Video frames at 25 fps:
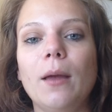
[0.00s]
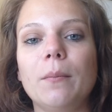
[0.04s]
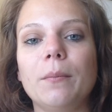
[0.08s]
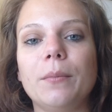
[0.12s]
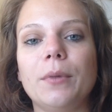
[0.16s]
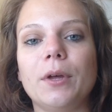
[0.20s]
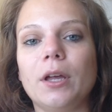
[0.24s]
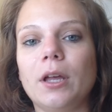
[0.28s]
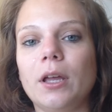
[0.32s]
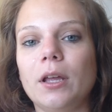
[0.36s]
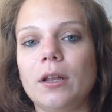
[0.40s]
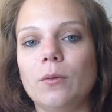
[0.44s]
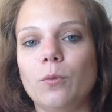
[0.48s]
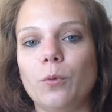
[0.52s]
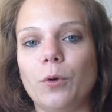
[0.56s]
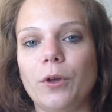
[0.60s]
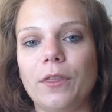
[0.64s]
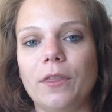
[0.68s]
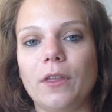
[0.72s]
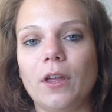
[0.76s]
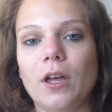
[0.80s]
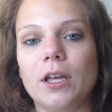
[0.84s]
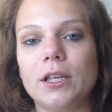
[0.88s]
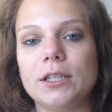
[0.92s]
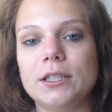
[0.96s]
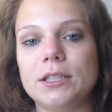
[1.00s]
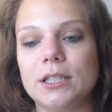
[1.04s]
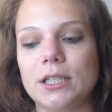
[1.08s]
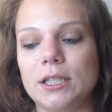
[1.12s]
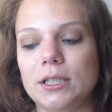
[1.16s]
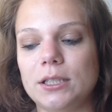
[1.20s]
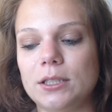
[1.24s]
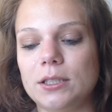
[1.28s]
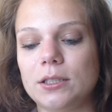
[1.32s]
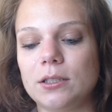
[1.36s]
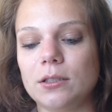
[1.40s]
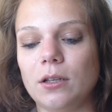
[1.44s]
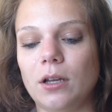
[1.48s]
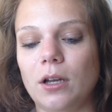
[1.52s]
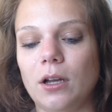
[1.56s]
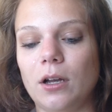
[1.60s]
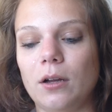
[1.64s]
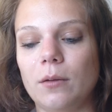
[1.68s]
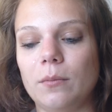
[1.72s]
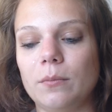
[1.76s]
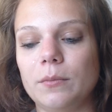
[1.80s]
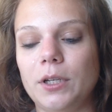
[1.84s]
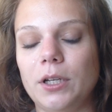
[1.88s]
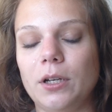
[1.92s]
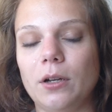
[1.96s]
But with us, it's,
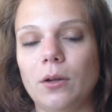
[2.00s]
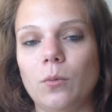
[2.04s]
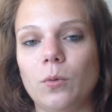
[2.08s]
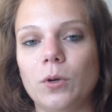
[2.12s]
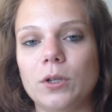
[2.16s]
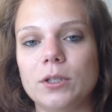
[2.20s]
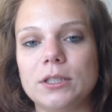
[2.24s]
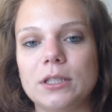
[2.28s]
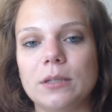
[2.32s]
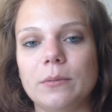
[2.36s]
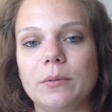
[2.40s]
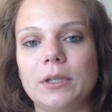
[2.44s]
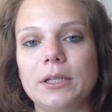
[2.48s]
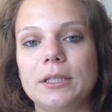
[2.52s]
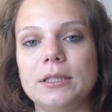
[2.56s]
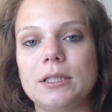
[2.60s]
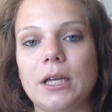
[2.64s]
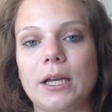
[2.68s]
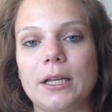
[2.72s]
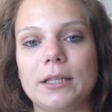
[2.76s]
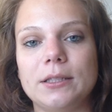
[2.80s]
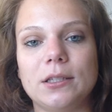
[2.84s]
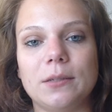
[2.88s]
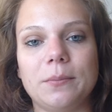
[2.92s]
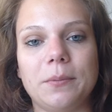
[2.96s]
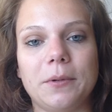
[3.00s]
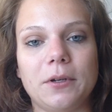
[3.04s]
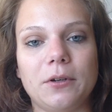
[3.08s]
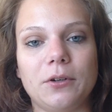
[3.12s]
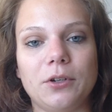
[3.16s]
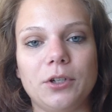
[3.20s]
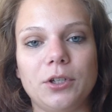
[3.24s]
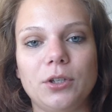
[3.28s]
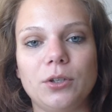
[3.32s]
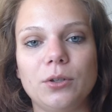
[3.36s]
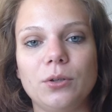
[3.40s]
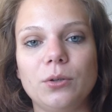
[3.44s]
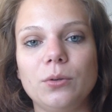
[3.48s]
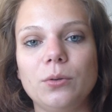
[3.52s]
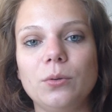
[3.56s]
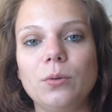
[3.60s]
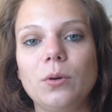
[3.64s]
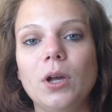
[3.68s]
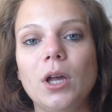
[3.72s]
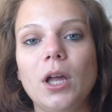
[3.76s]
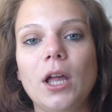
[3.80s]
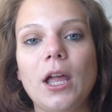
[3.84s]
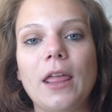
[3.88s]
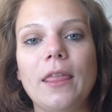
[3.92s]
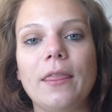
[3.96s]
you know, once somebody signs up under you,
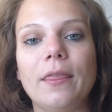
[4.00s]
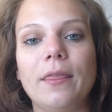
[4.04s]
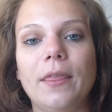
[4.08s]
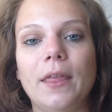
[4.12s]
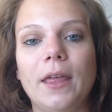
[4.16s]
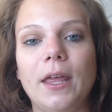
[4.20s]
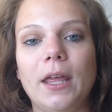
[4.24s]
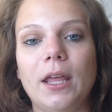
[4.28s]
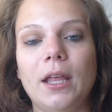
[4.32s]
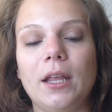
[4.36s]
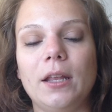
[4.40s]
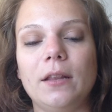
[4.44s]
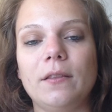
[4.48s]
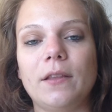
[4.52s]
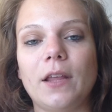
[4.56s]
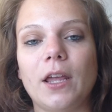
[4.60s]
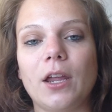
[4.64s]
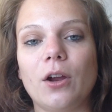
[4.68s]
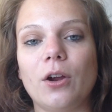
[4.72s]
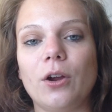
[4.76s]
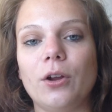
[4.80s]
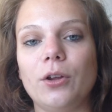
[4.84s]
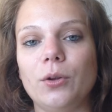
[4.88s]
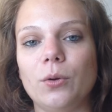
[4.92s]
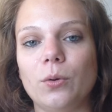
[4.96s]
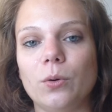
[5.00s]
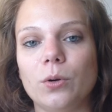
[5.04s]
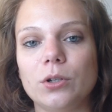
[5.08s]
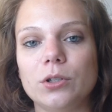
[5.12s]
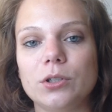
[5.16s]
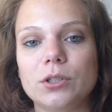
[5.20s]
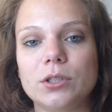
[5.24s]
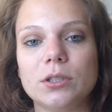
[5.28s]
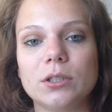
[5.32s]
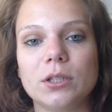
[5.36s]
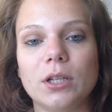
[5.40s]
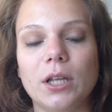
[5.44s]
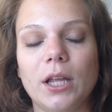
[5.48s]
then they are yours.